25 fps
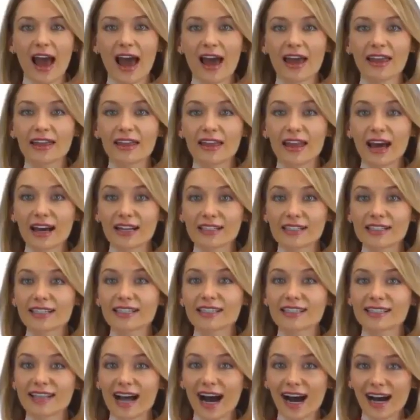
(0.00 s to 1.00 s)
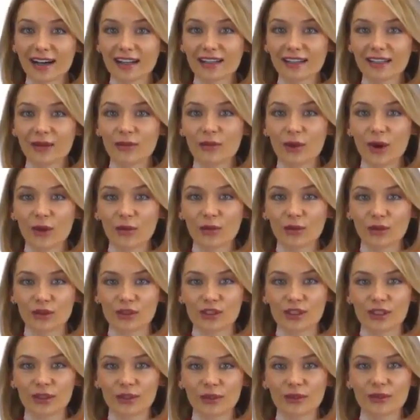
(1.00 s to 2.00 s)
And that's exactly what we'll
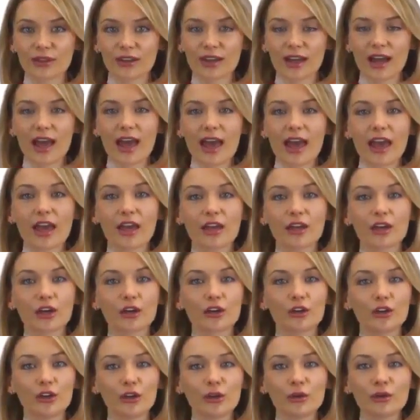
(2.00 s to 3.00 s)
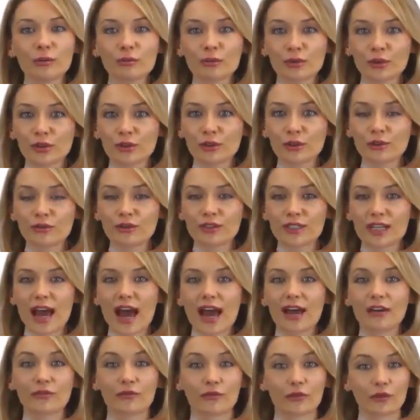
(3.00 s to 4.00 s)
do. In our new improved
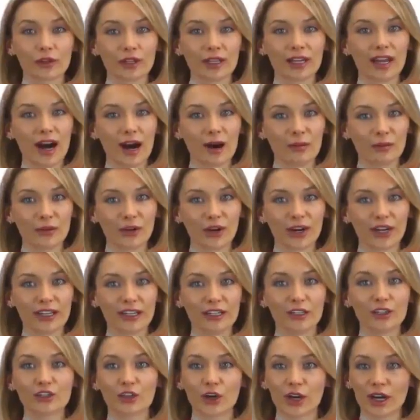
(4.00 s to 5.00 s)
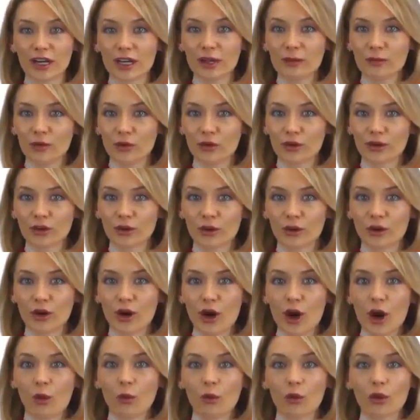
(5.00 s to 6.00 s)
and fully upgraded training portal,
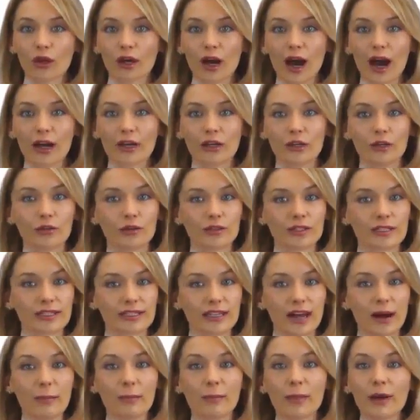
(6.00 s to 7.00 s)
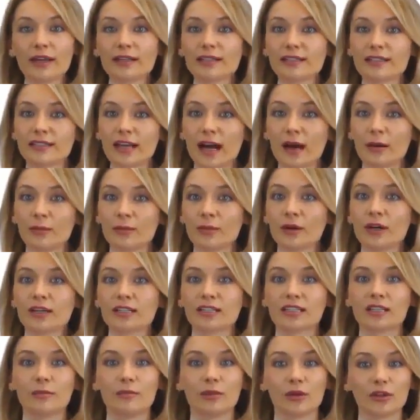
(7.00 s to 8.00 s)
we'll guide you step by step
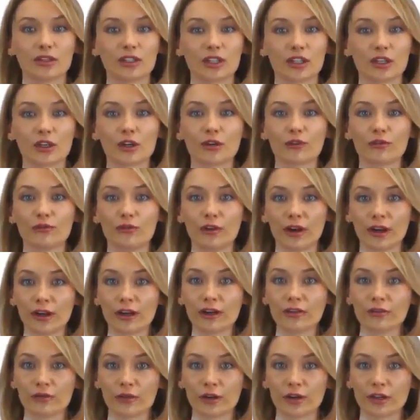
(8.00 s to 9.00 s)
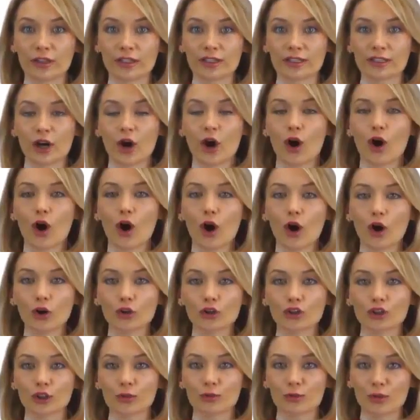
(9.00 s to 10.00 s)
to building your very first
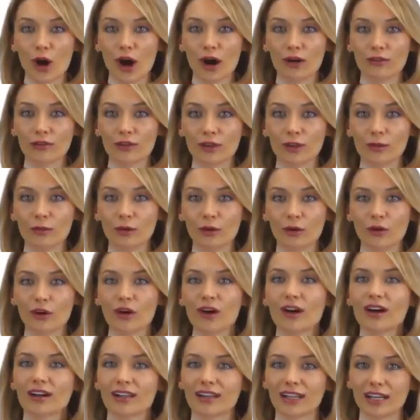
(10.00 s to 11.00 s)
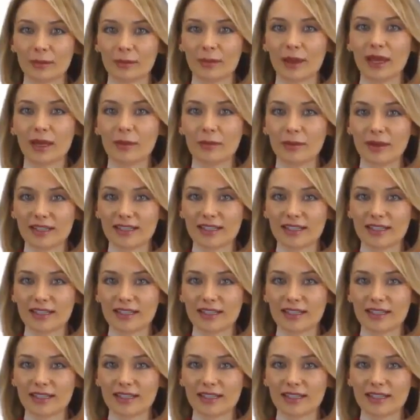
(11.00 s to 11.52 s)
ultra-profitable ClickBank